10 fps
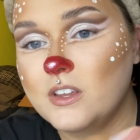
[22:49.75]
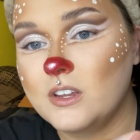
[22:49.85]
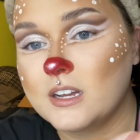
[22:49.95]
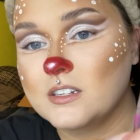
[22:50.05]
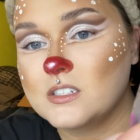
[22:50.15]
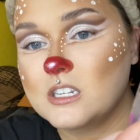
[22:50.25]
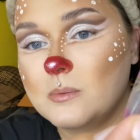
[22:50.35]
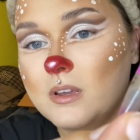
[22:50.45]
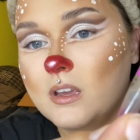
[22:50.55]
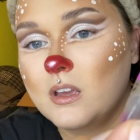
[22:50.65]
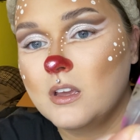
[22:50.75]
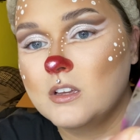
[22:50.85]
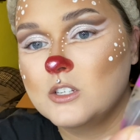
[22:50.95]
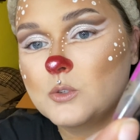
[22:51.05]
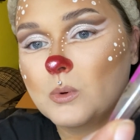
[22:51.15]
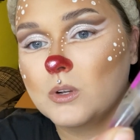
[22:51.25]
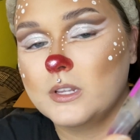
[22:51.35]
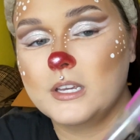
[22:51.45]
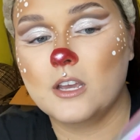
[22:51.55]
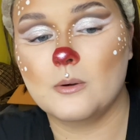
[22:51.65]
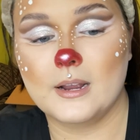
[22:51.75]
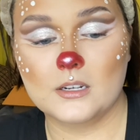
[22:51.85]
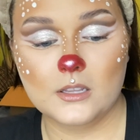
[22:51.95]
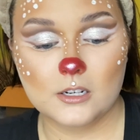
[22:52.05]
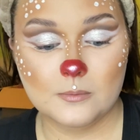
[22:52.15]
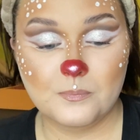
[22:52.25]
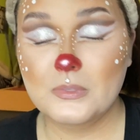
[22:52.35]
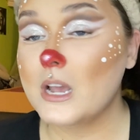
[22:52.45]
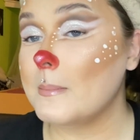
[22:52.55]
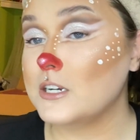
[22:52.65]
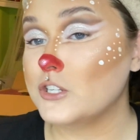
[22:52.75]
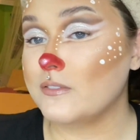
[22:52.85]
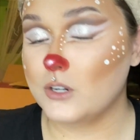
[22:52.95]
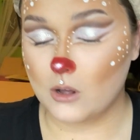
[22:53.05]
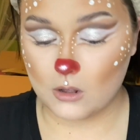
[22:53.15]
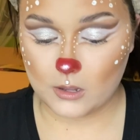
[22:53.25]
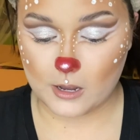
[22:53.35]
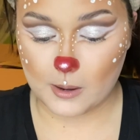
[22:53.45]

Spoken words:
You can kind of see me swirling it around in there. Not much left at all.